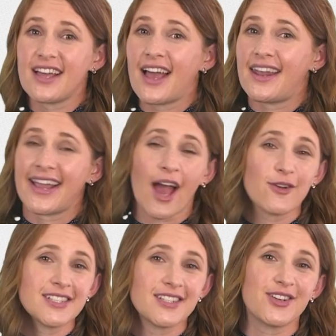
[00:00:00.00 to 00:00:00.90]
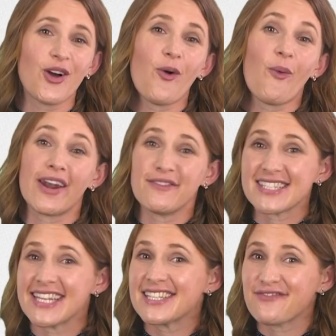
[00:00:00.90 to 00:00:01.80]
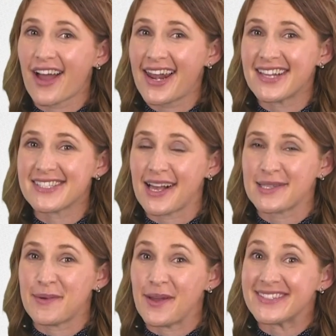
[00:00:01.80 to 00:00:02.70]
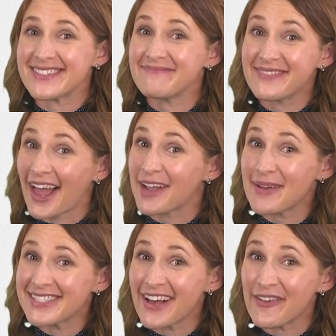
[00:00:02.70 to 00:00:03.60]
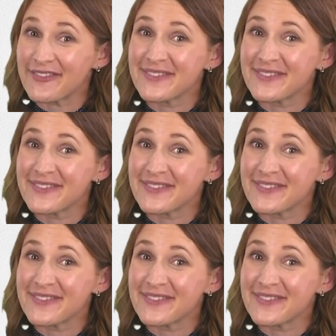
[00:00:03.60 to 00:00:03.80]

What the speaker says: an accountant, or one of Sleek's finance experts, like myself.